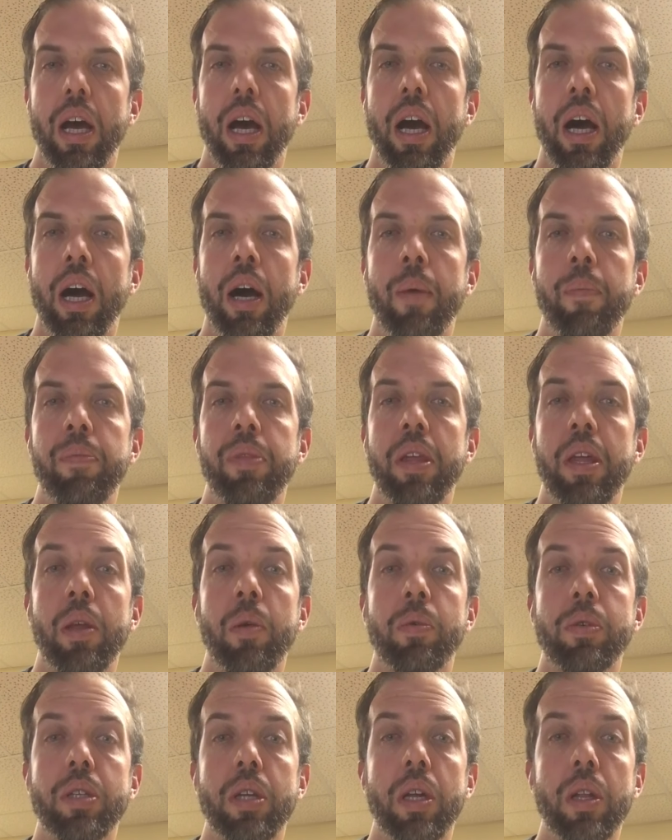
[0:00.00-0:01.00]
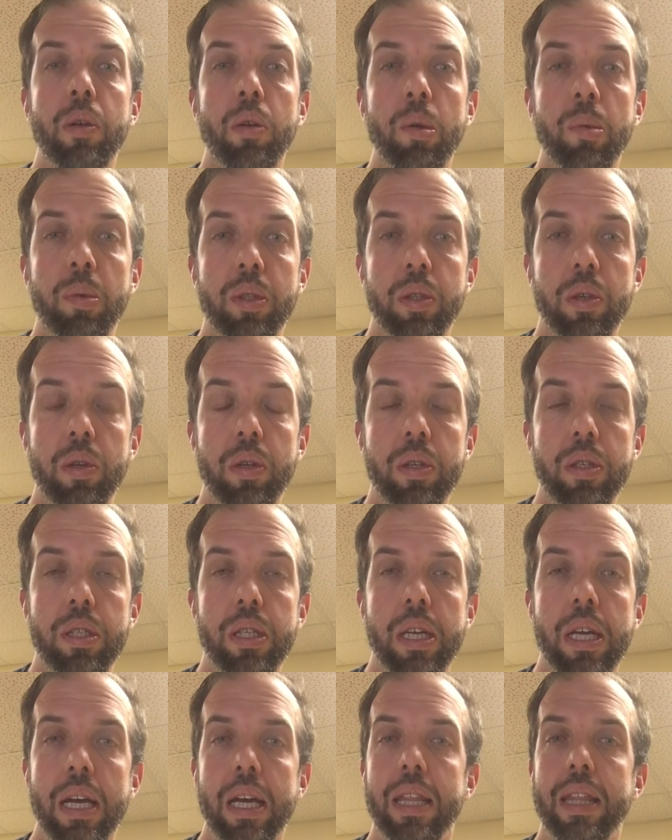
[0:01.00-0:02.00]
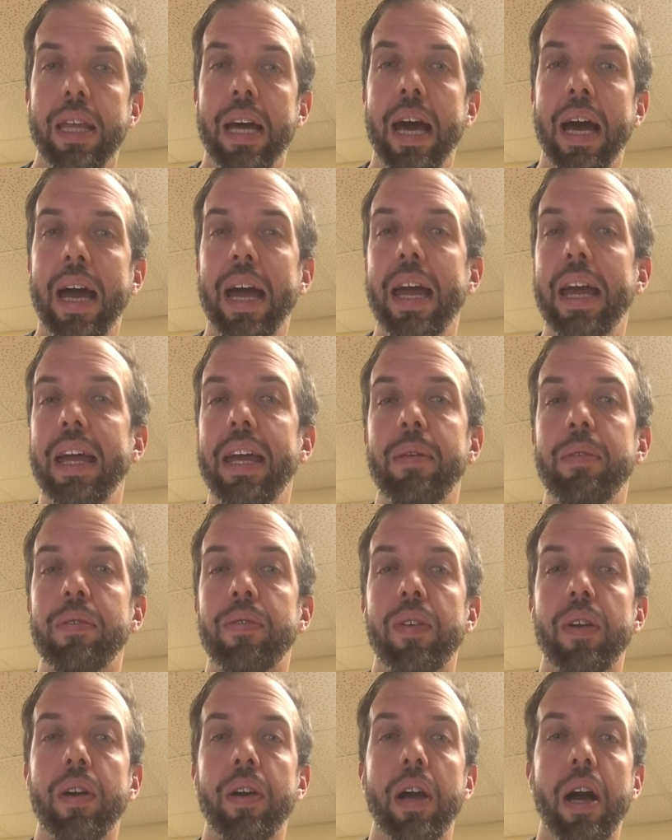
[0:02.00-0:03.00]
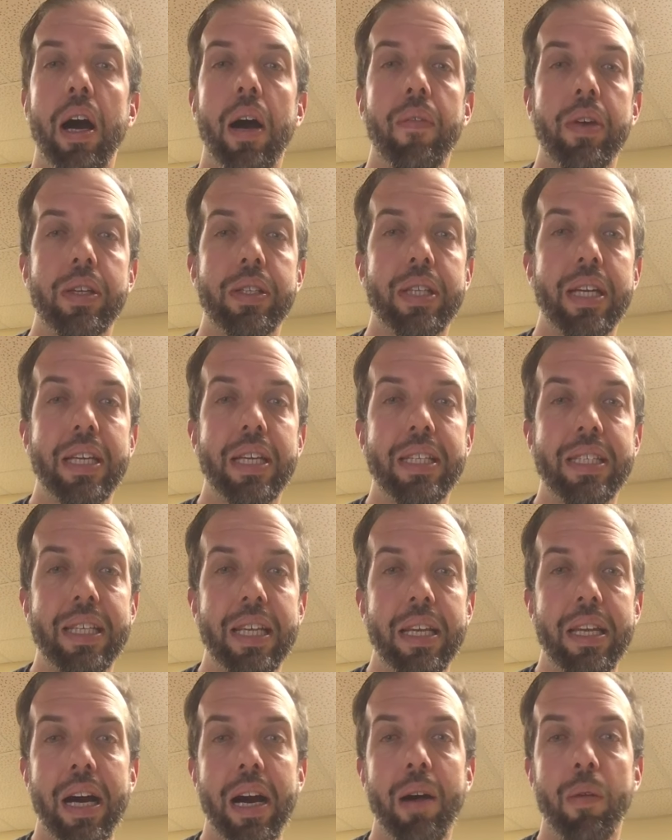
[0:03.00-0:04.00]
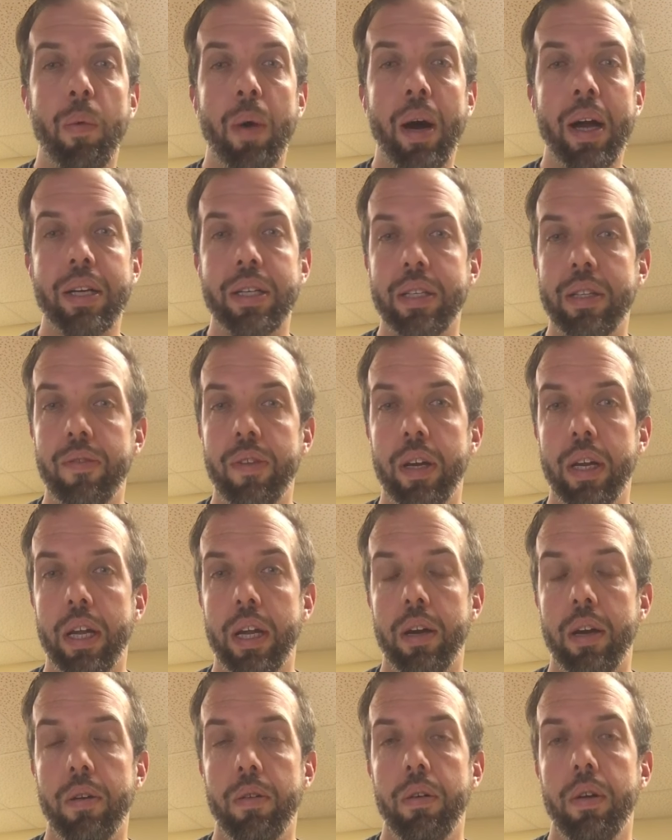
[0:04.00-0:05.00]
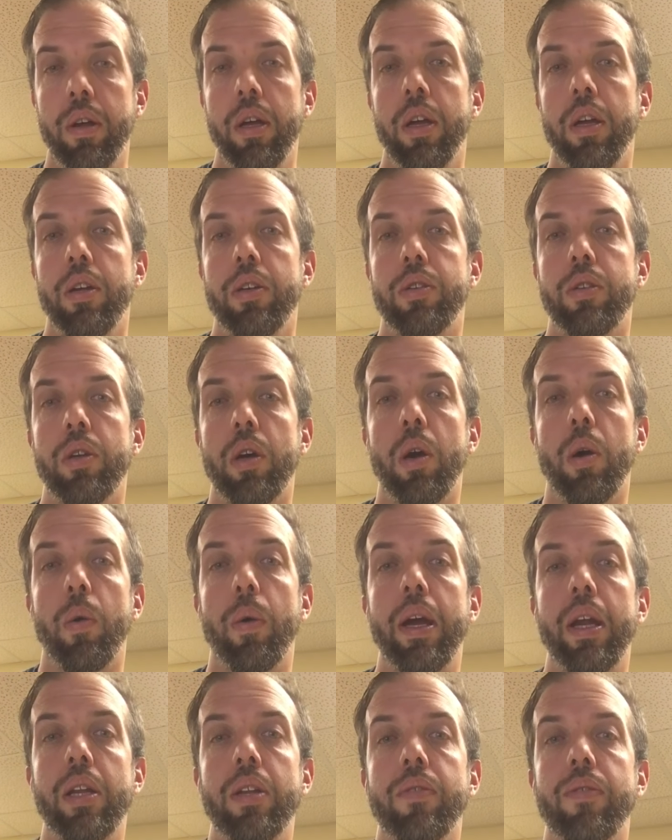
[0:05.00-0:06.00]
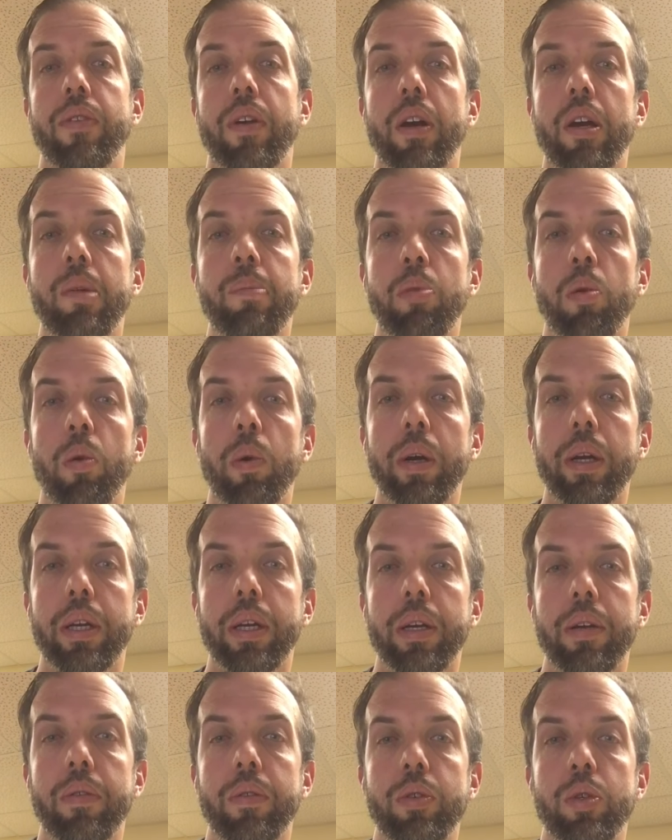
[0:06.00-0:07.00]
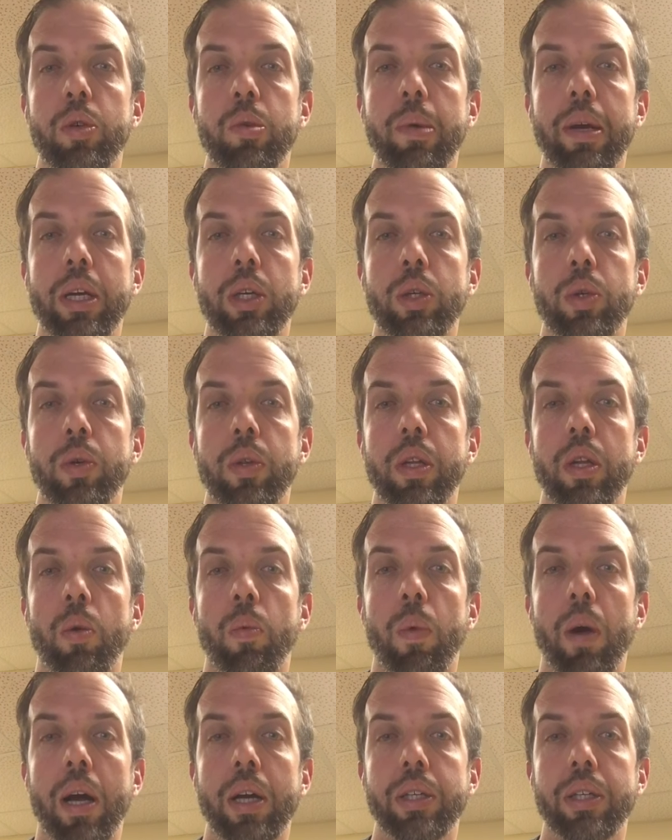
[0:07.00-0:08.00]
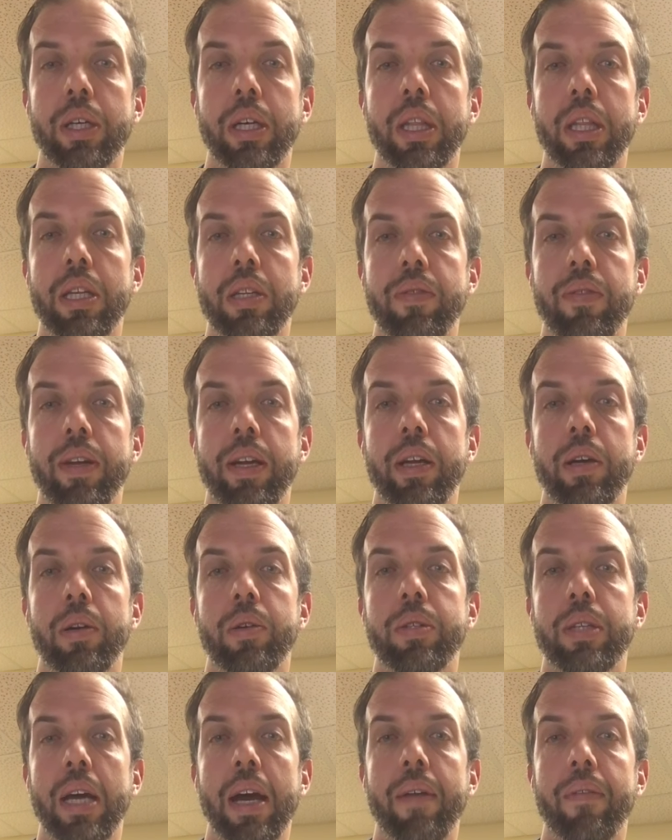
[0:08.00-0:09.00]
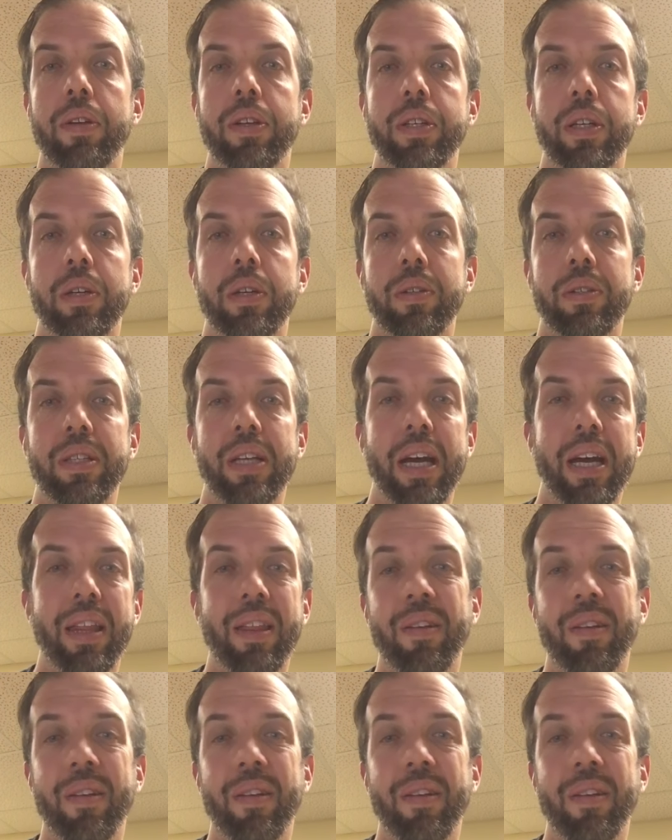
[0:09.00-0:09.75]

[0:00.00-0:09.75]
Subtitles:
Then there was another group of students that it was very obvious they did not watch the video. So it is very important to make sure that you're watching these videos every single day.